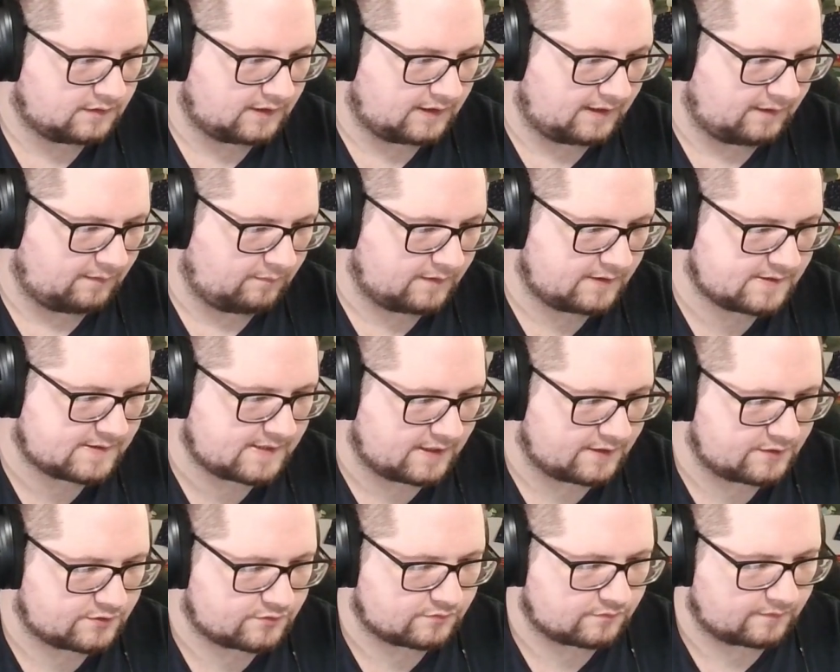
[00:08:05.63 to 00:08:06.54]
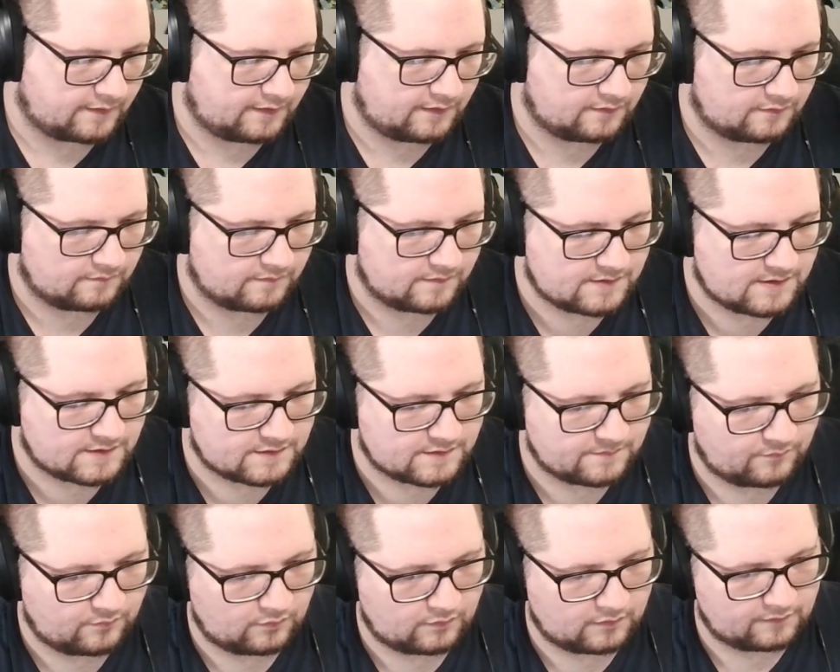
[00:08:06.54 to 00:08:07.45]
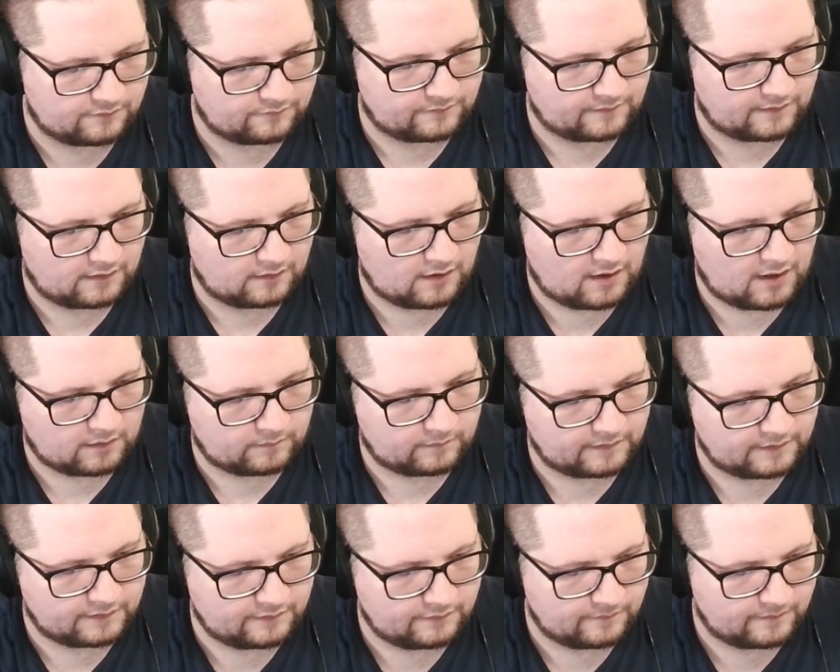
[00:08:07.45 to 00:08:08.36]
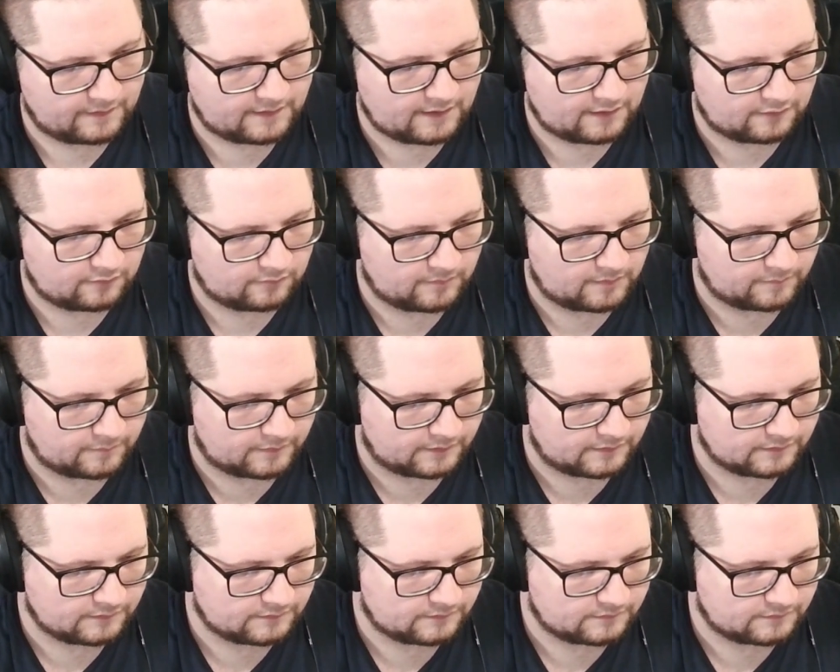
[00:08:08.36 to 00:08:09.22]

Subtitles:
What is that trainer? What is that supporter for Araquanid do? I can't remember.